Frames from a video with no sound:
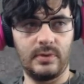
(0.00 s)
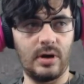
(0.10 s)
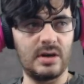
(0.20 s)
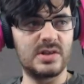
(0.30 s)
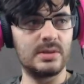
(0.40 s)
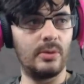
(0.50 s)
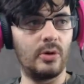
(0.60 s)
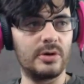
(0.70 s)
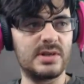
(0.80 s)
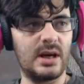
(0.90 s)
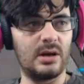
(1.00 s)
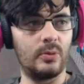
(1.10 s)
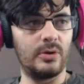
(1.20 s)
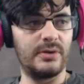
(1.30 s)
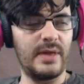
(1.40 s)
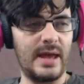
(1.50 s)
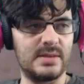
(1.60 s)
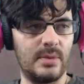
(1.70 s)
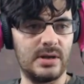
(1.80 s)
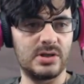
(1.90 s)
there are some ores that aren't worth
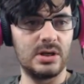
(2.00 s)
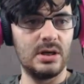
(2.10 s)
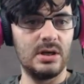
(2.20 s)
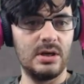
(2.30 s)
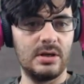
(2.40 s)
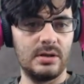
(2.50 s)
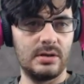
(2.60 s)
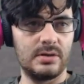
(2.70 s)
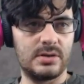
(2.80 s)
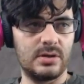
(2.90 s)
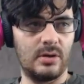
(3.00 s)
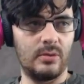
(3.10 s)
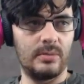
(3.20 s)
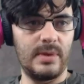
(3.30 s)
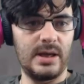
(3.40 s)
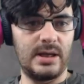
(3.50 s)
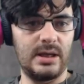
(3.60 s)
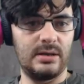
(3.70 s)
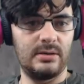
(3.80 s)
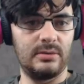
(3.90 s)
as much. So we're
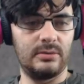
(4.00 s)
making